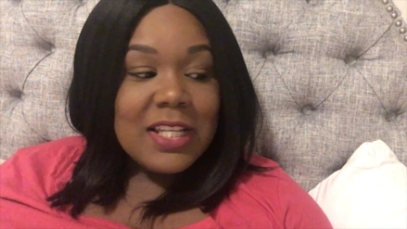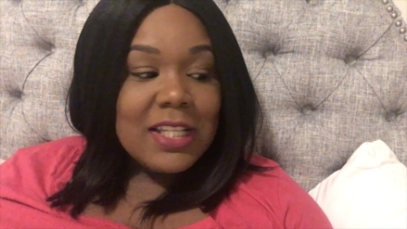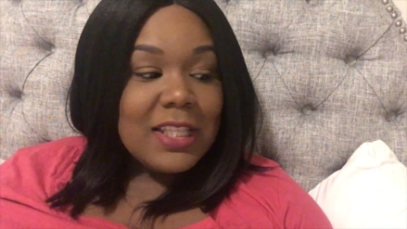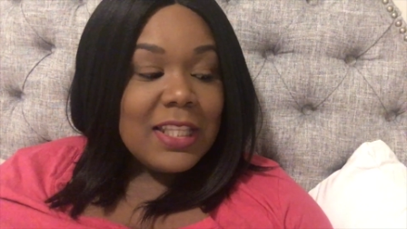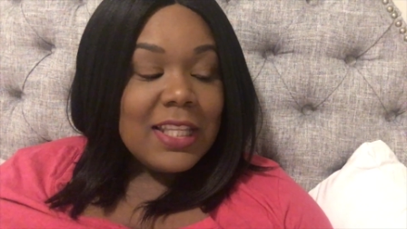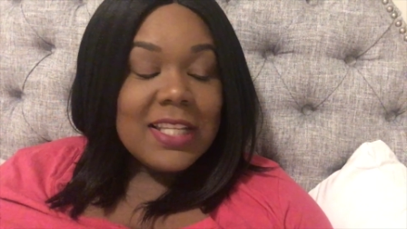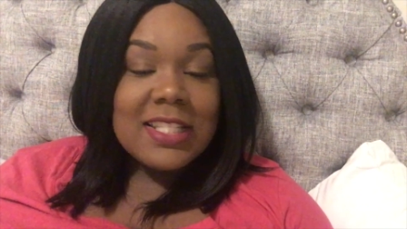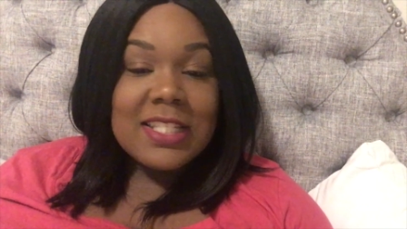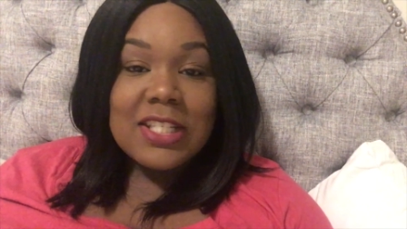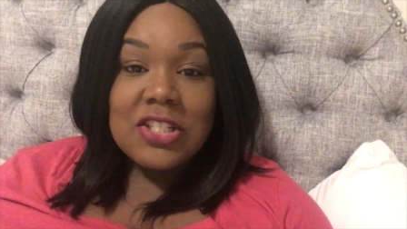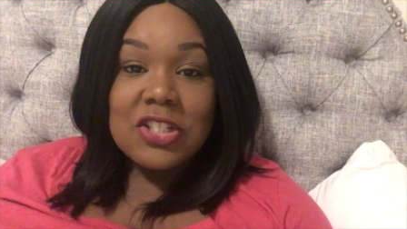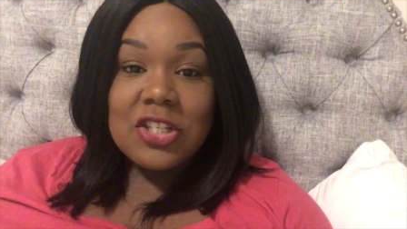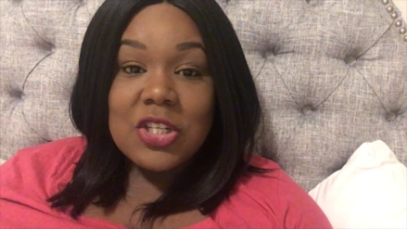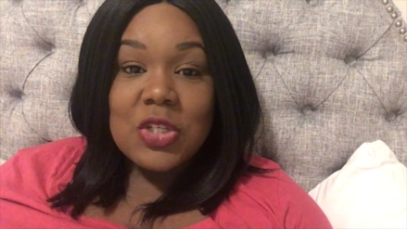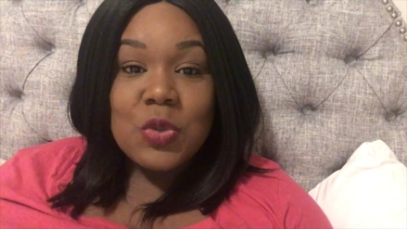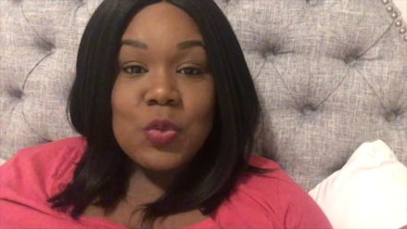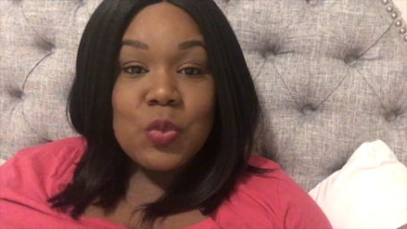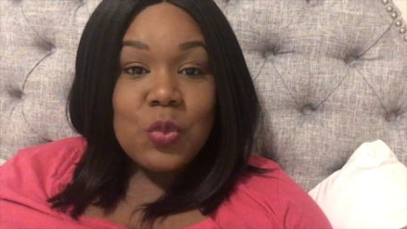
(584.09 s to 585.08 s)
This is
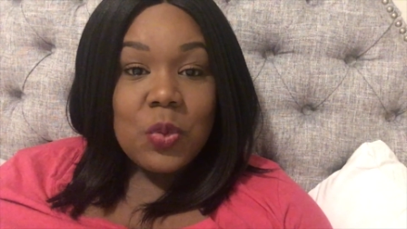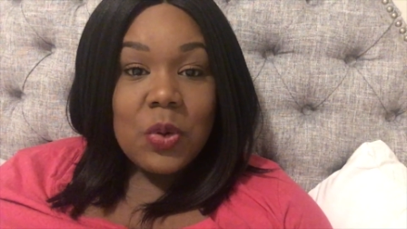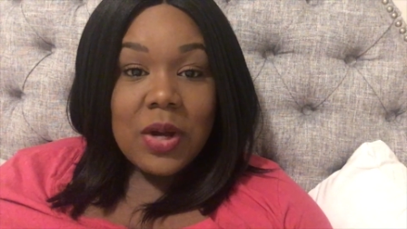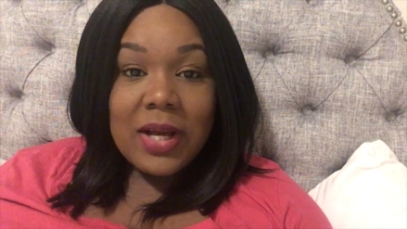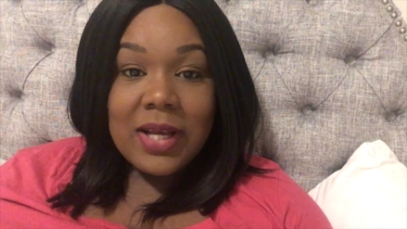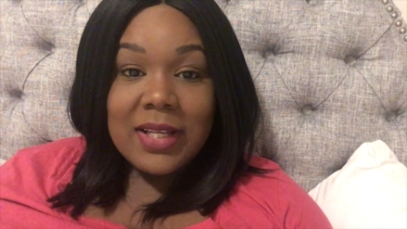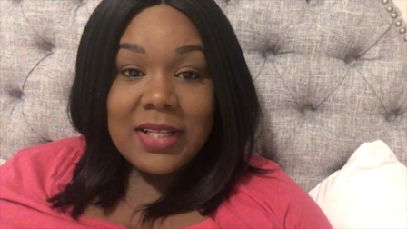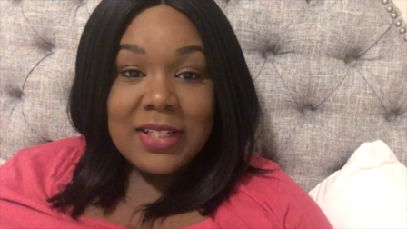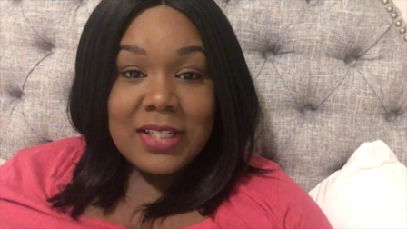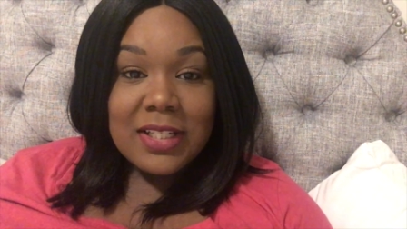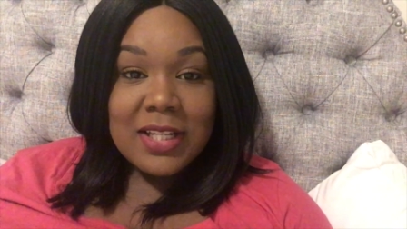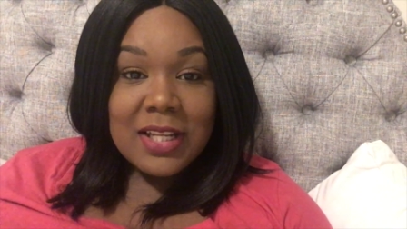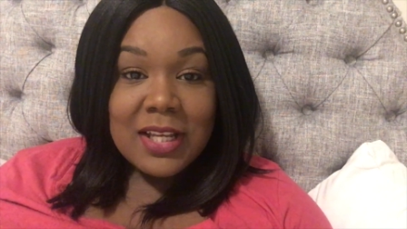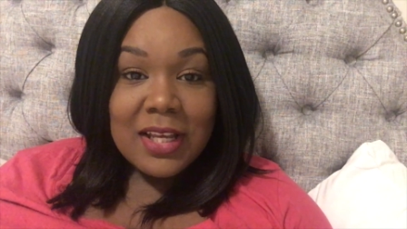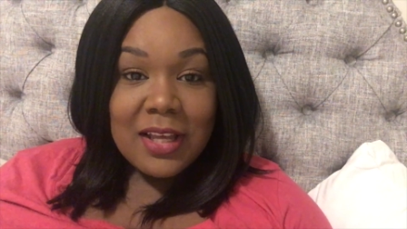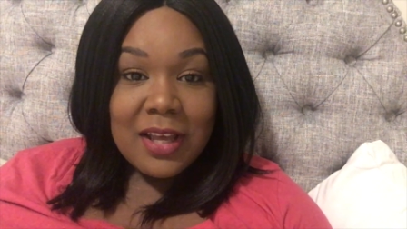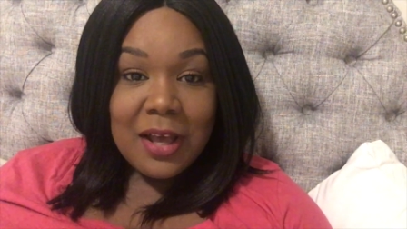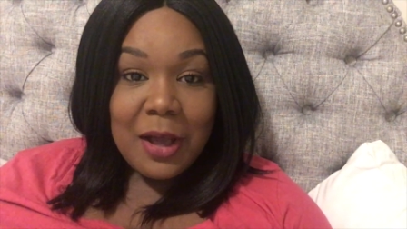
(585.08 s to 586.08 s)
just one
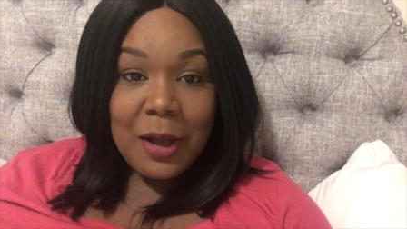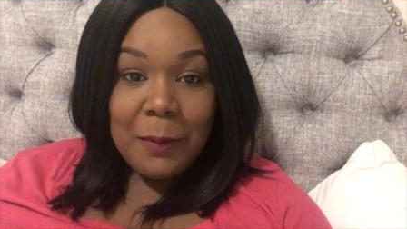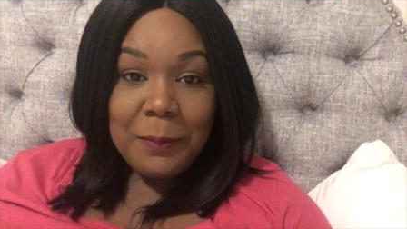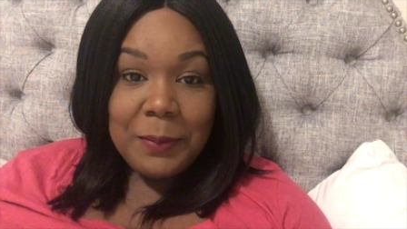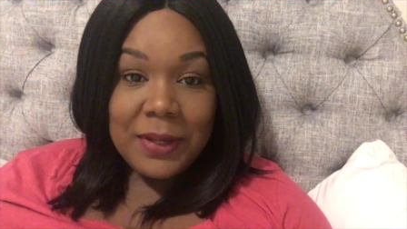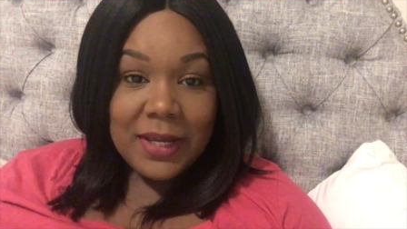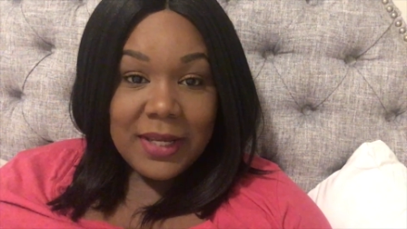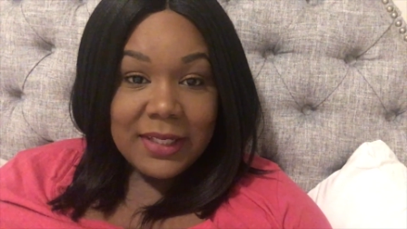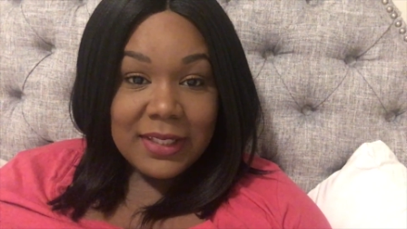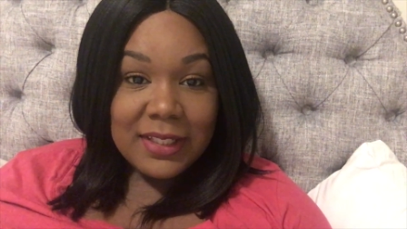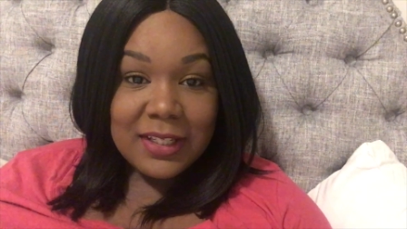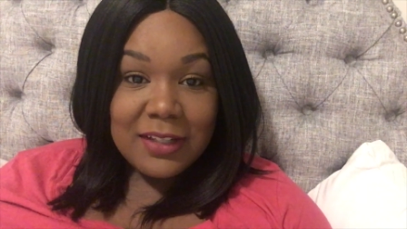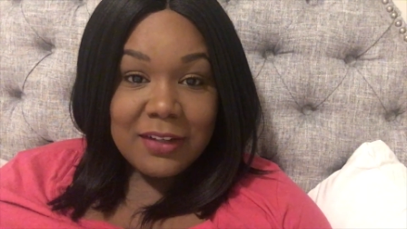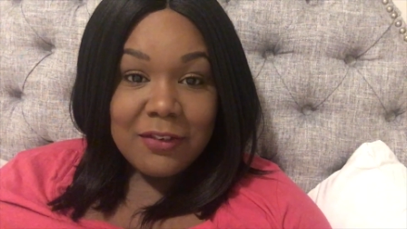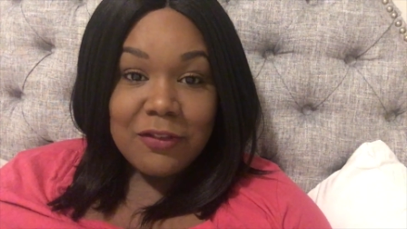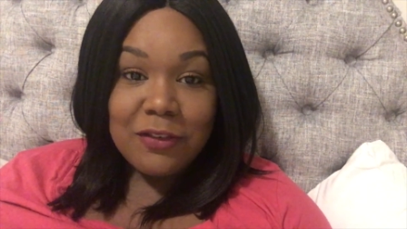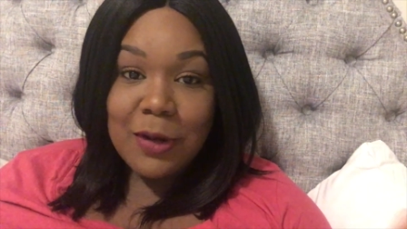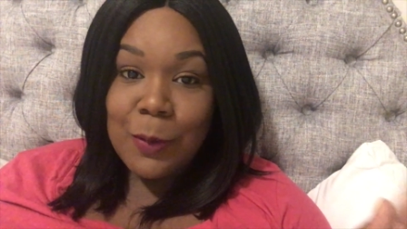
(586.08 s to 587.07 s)
opinion
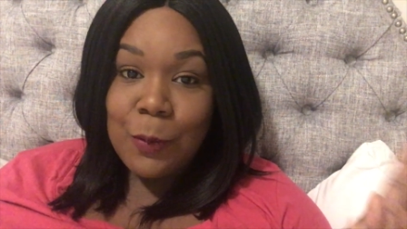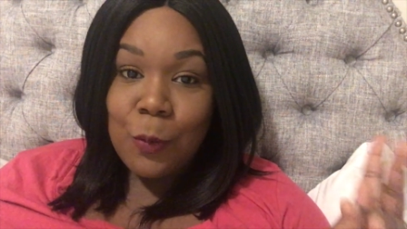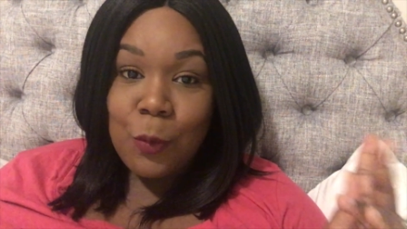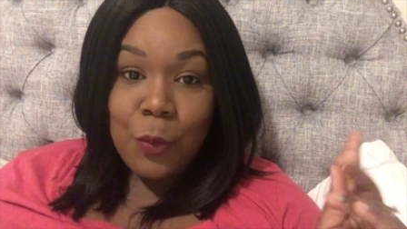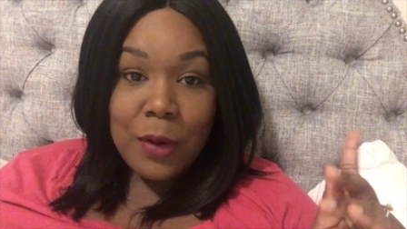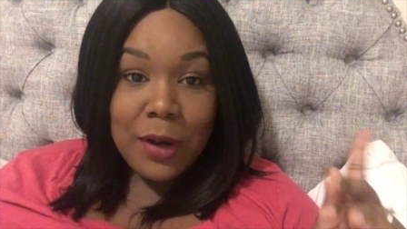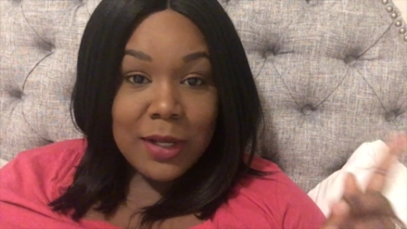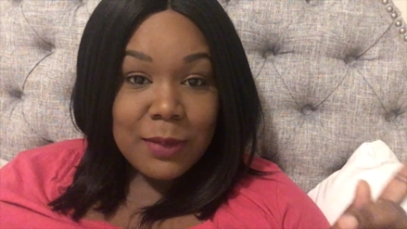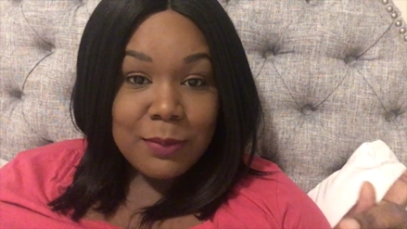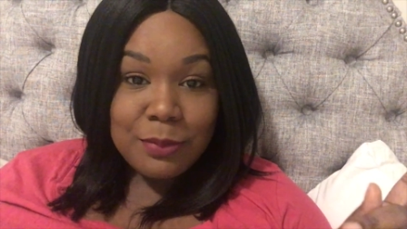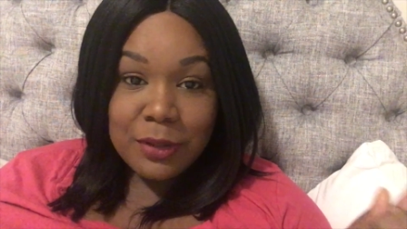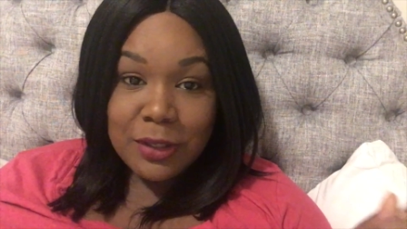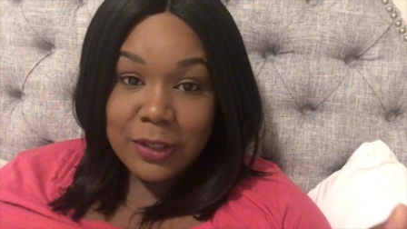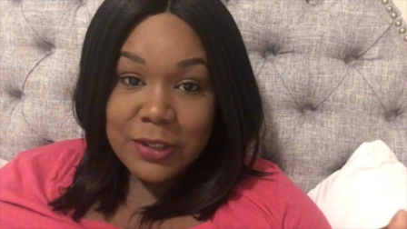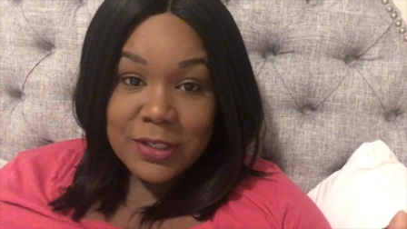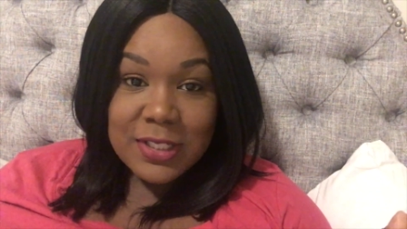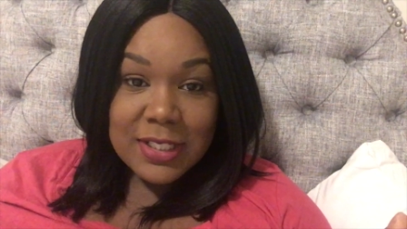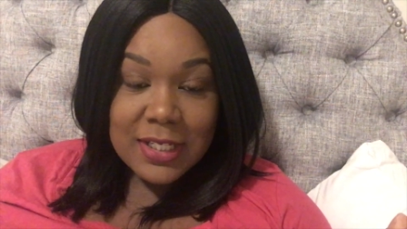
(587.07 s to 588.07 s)
from one
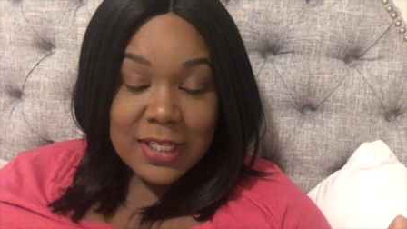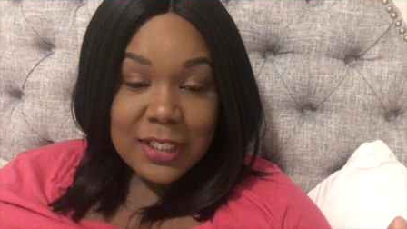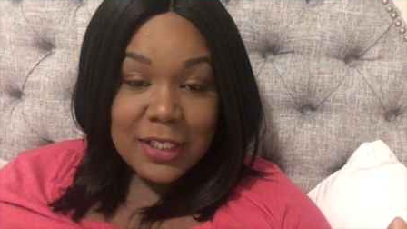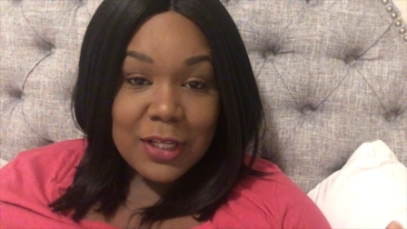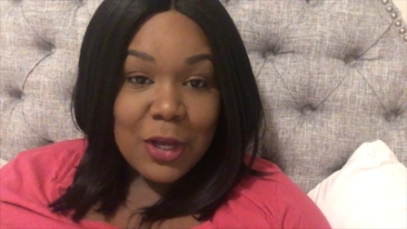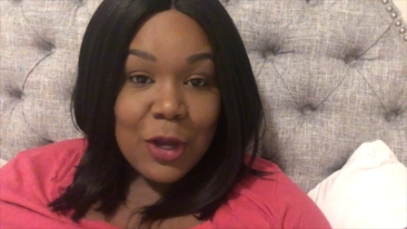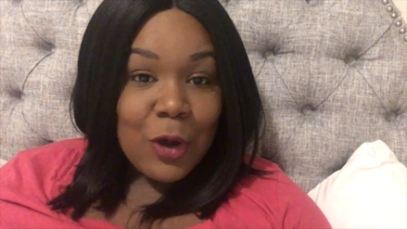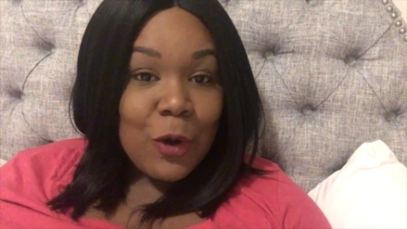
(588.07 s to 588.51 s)
person